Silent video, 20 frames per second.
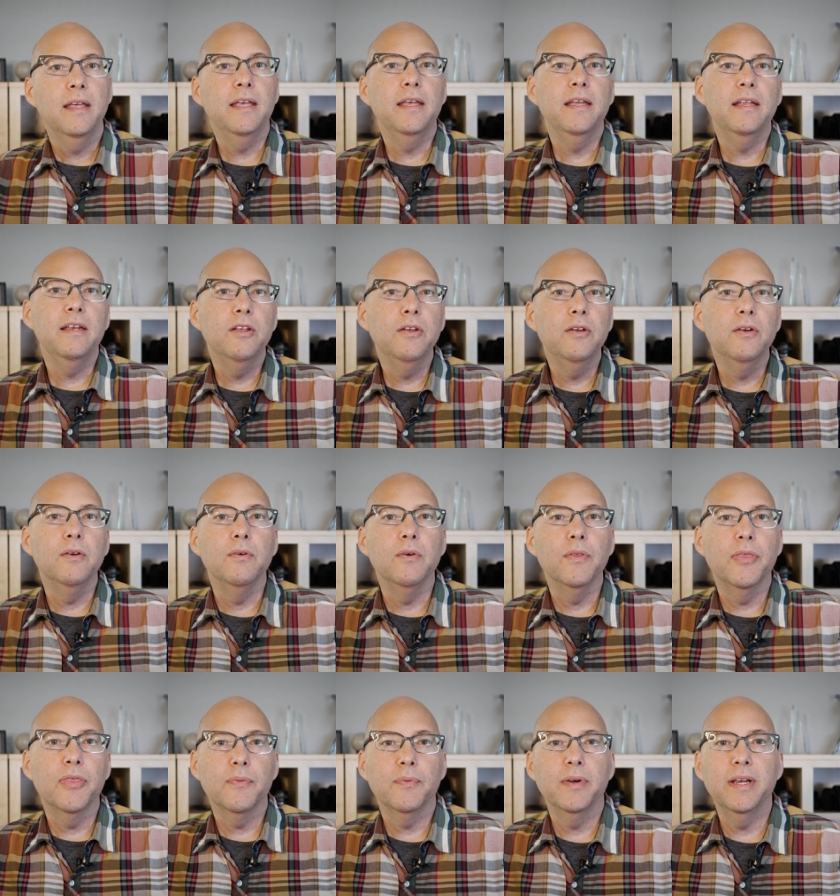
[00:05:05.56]
he knew
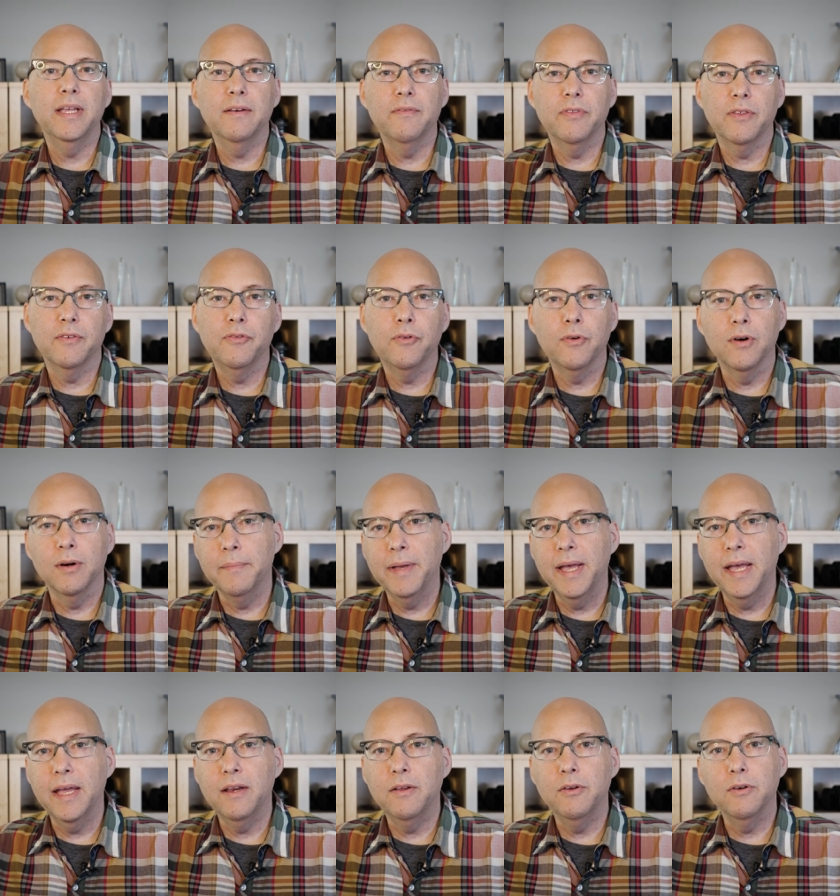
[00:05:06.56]
three of the four
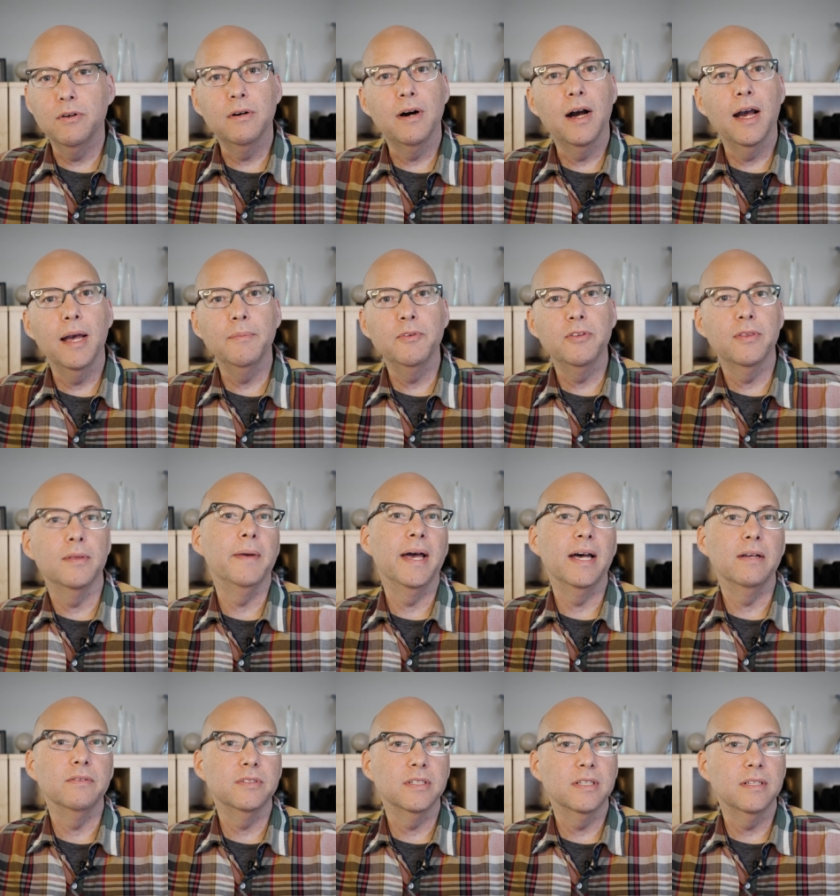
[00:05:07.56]
men who climbed the
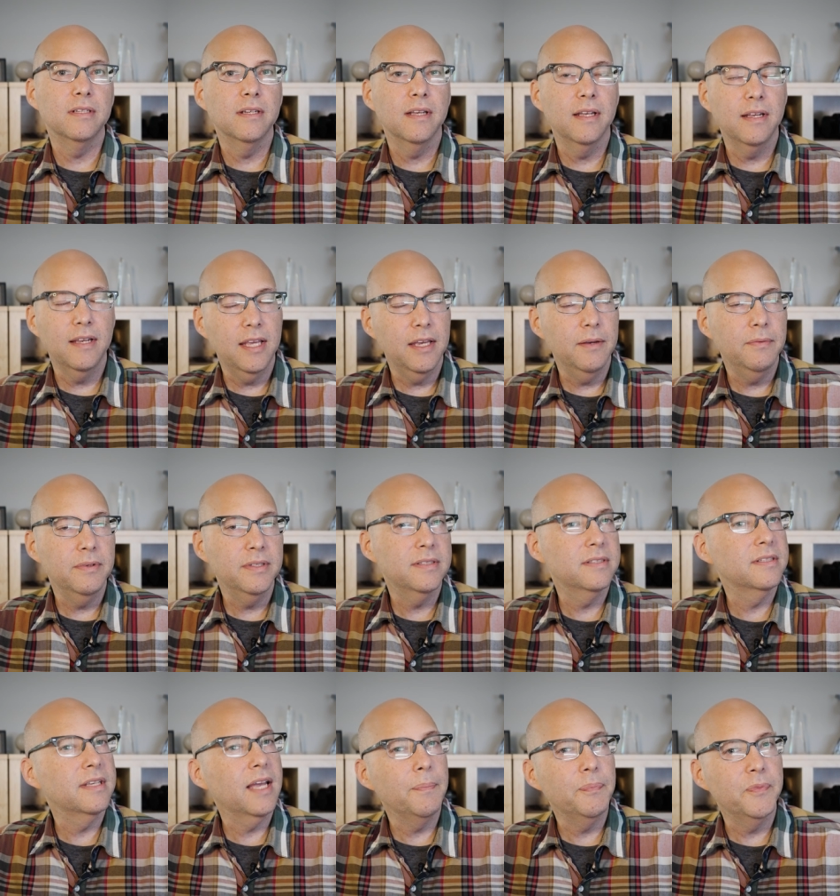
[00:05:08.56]
mountain, and he was
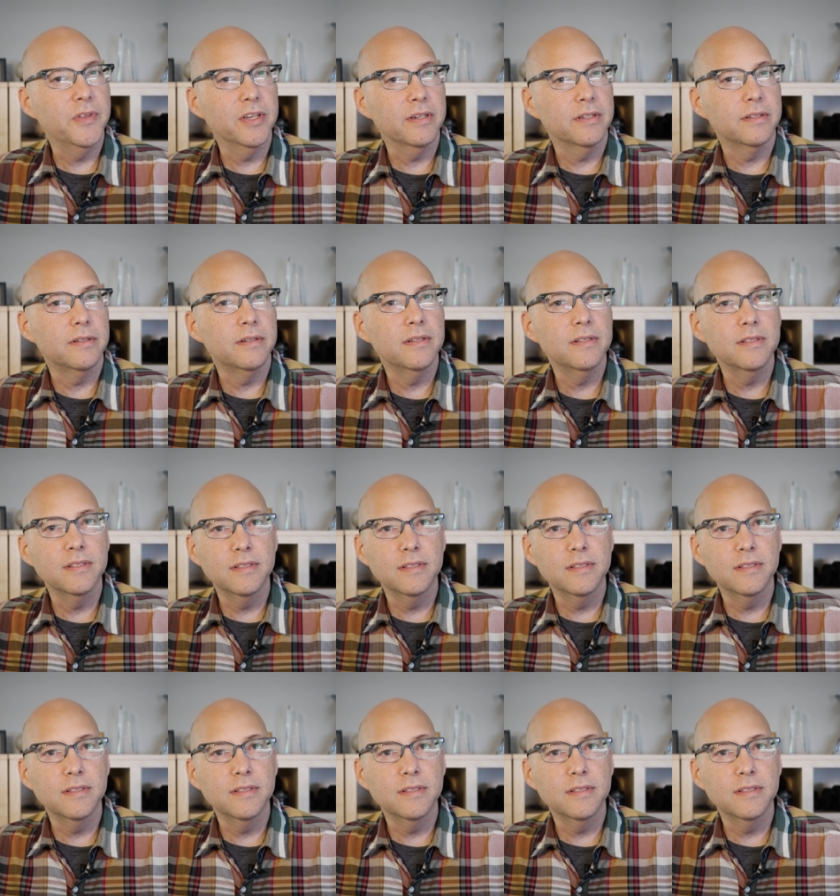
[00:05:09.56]
skeptical,